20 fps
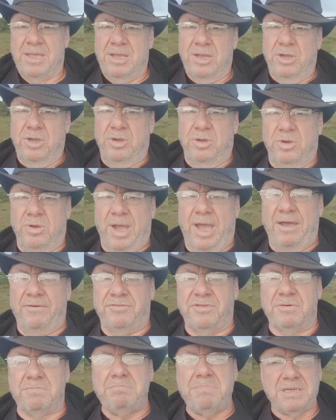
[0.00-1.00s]
who have
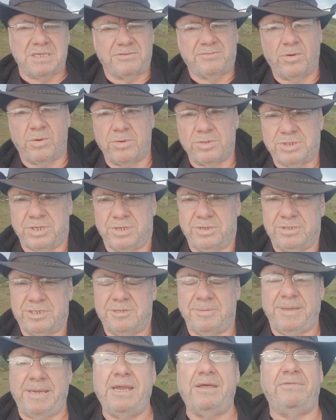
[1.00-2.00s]
the misfortune to
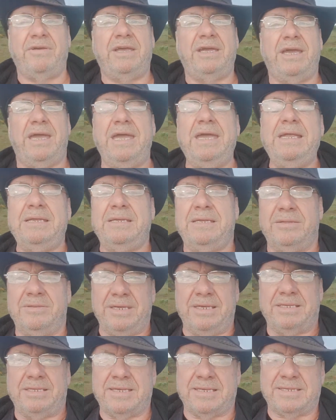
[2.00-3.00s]
be living in
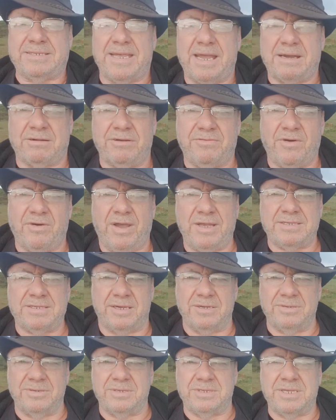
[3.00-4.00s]
these sacrifice
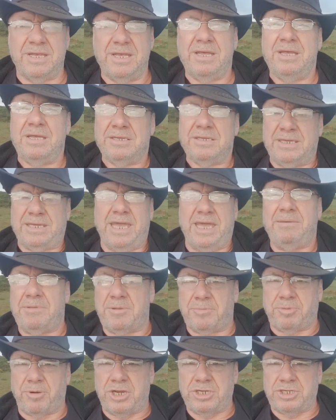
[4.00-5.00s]
zones, to keep the
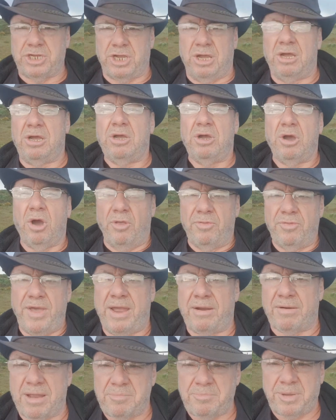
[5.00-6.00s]
pressure on
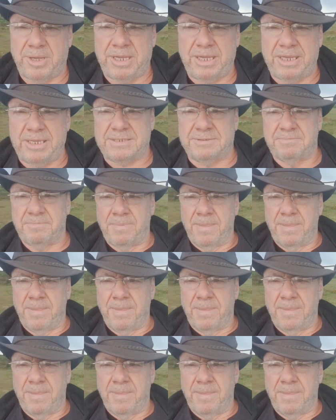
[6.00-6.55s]
their MPs,